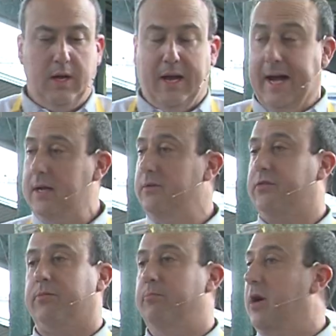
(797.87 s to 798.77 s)
I can
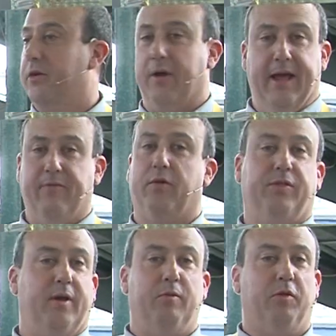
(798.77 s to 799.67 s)
smother
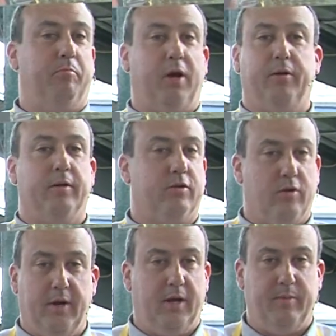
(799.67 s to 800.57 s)
everything with butter and
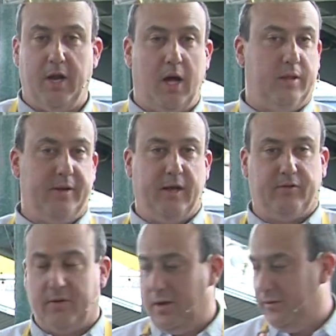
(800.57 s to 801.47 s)
cream and hollandaise
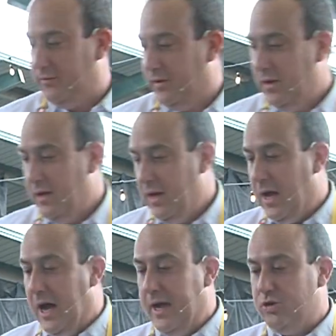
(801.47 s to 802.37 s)
sauce.
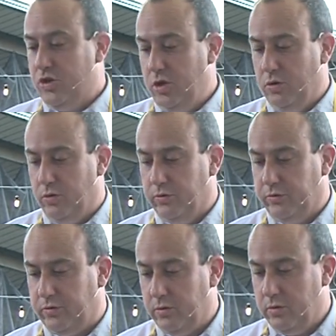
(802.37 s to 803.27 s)
I choose